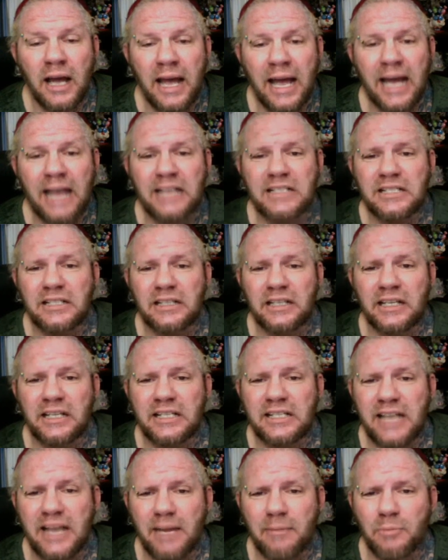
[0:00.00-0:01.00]
actually
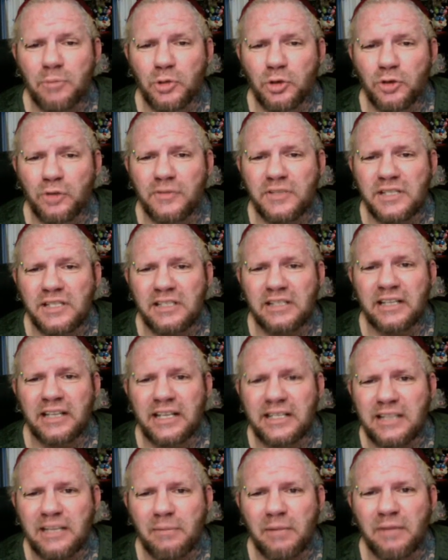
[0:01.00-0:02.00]
has not moved since the
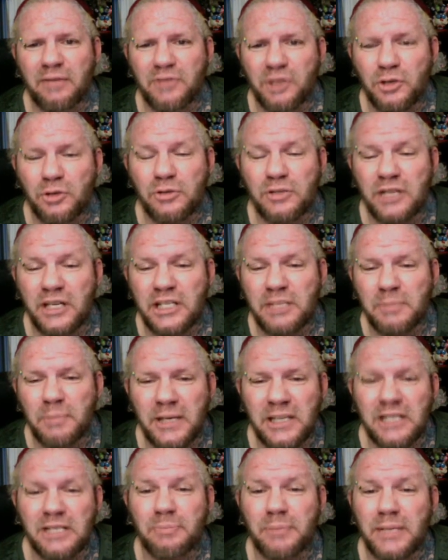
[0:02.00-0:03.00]
last time I've used this,
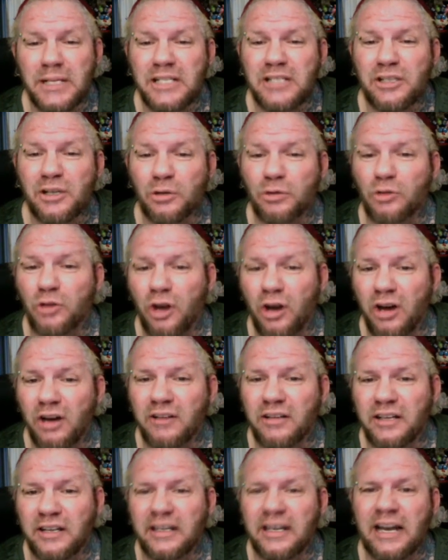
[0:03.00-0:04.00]
but it's been so
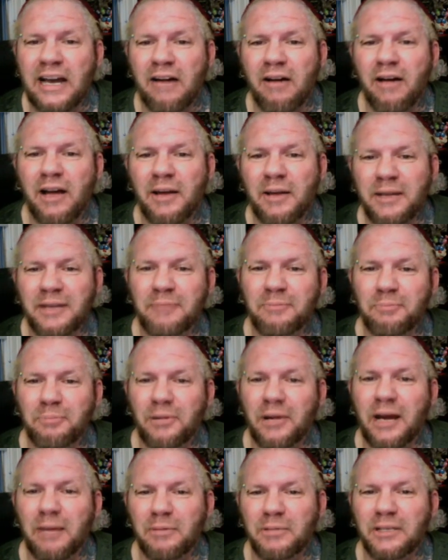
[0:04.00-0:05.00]
long that now I can
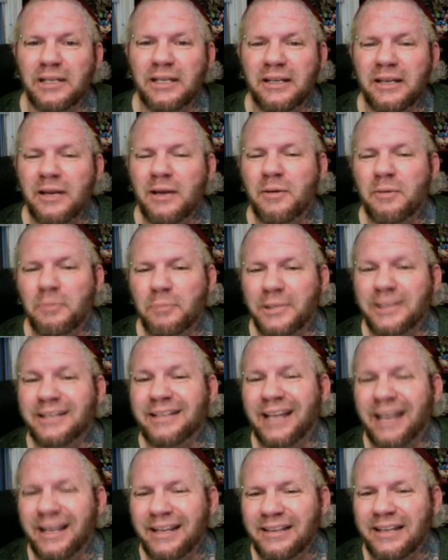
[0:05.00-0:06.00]
probably
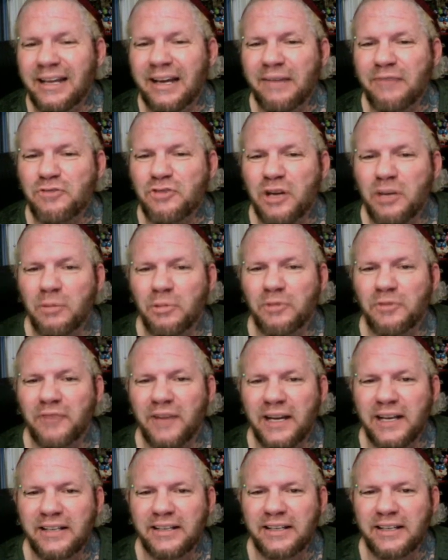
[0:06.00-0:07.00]
pretend to have trouble
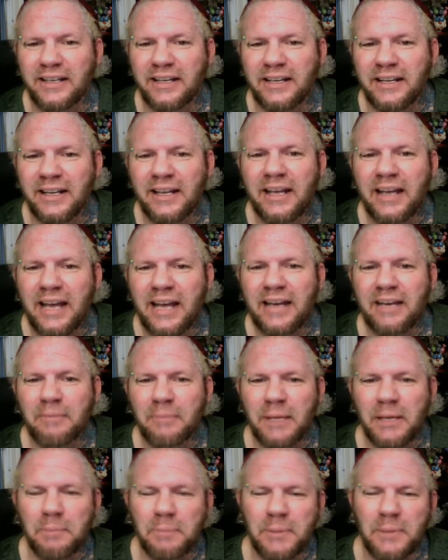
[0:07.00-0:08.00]
finding it and
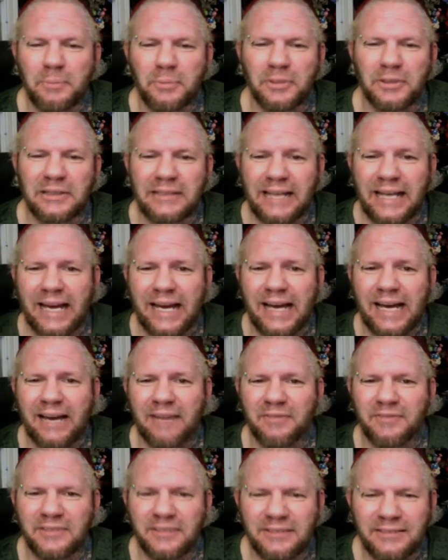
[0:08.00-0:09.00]
make people
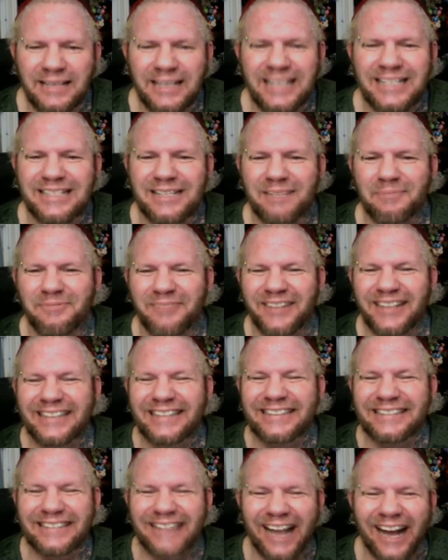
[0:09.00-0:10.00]
laugh. That's the
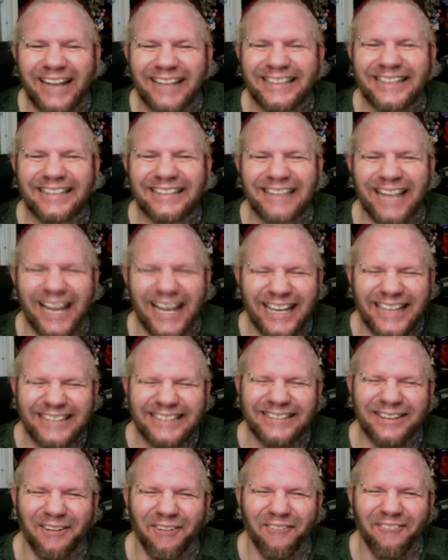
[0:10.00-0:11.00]
funny Donnie.
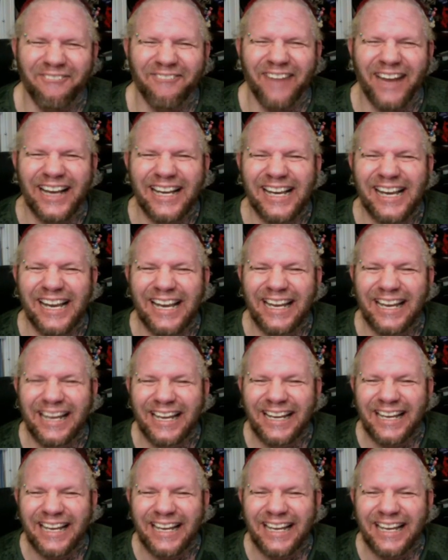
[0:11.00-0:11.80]
That's so funny.